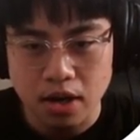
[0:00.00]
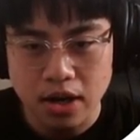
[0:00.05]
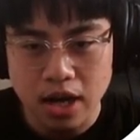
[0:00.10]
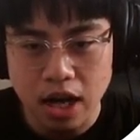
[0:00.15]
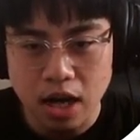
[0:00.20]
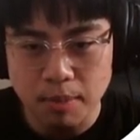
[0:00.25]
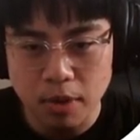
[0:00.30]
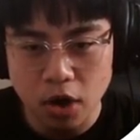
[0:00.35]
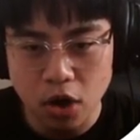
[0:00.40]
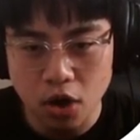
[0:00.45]
Now
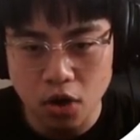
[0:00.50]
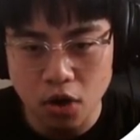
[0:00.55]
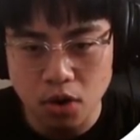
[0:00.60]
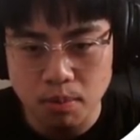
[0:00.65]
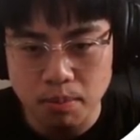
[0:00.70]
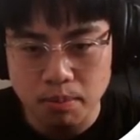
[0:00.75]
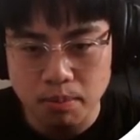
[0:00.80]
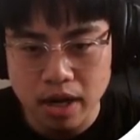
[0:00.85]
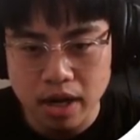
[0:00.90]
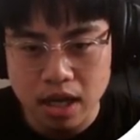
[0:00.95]
I'm
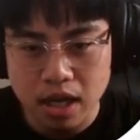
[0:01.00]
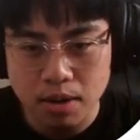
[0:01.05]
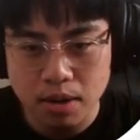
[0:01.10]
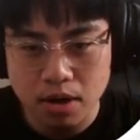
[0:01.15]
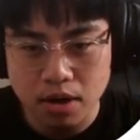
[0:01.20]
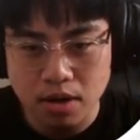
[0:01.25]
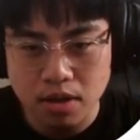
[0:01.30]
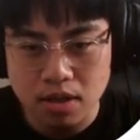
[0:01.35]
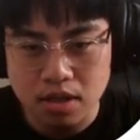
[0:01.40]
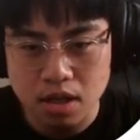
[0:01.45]
alone, but I keep
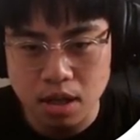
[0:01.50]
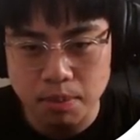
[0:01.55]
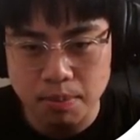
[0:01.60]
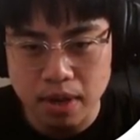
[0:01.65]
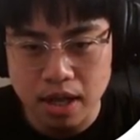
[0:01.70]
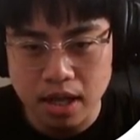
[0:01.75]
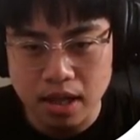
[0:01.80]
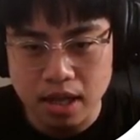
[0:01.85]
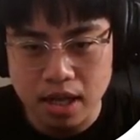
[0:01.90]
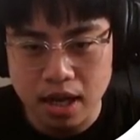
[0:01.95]
hearing stomping
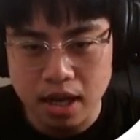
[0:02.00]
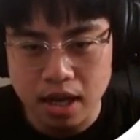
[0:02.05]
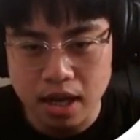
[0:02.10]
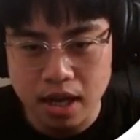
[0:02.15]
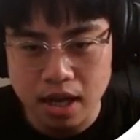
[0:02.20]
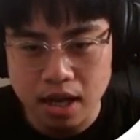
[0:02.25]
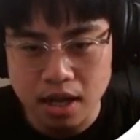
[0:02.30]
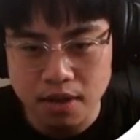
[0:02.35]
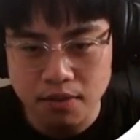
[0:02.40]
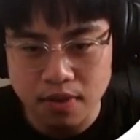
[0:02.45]
at night and
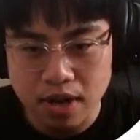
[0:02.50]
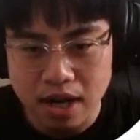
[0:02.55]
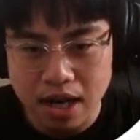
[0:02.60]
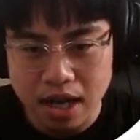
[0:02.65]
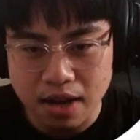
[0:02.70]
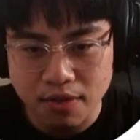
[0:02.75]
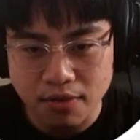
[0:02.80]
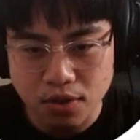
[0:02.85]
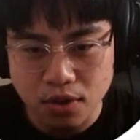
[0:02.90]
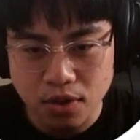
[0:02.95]
even
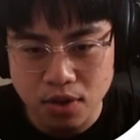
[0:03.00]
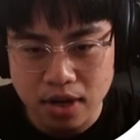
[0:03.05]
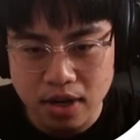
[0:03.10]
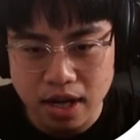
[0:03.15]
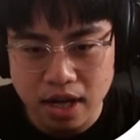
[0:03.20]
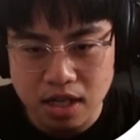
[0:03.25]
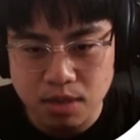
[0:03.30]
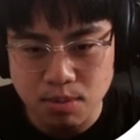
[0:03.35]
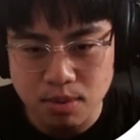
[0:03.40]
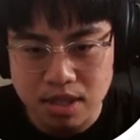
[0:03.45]
laughter that
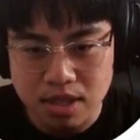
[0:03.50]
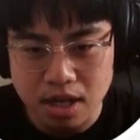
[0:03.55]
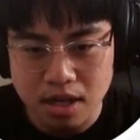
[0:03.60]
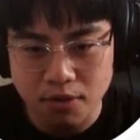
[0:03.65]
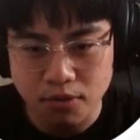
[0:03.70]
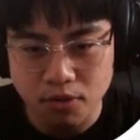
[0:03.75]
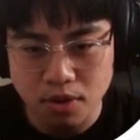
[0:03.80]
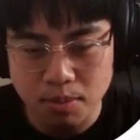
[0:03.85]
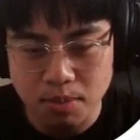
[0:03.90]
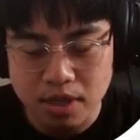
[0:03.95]
has been sounding
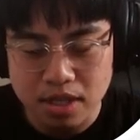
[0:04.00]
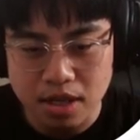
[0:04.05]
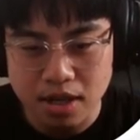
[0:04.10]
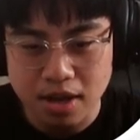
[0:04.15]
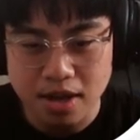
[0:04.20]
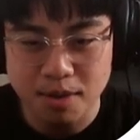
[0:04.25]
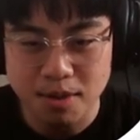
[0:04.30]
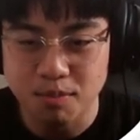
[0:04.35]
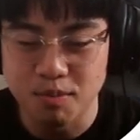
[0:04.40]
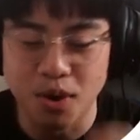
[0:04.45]
from this.
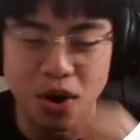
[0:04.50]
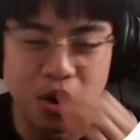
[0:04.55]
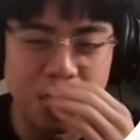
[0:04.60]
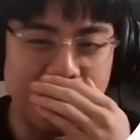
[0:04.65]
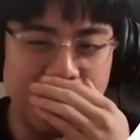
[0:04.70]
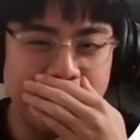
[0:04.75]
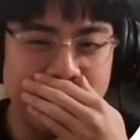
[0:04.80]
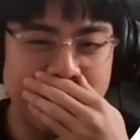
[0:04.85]
Bro.